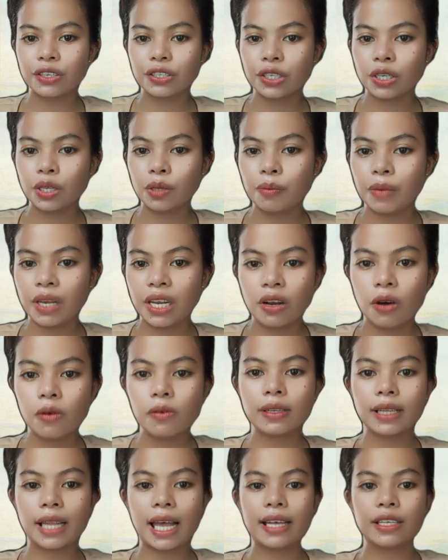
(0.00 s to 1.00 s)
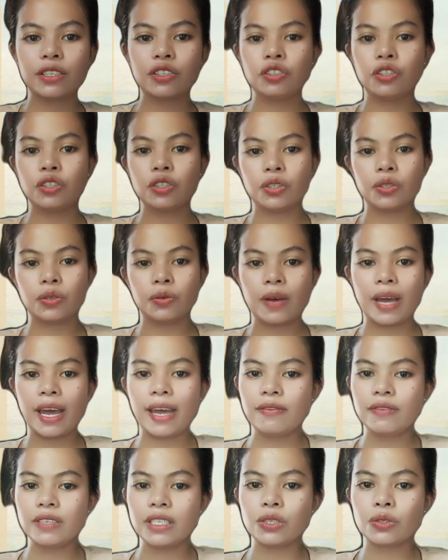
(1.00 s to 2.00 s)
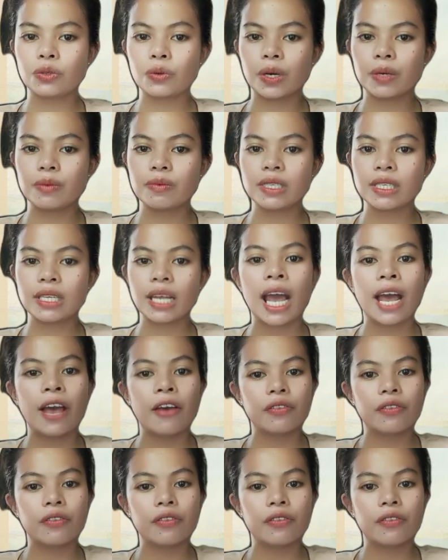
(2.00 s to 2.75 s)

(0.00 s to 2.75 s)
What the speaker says: should be no class due to heavy storms,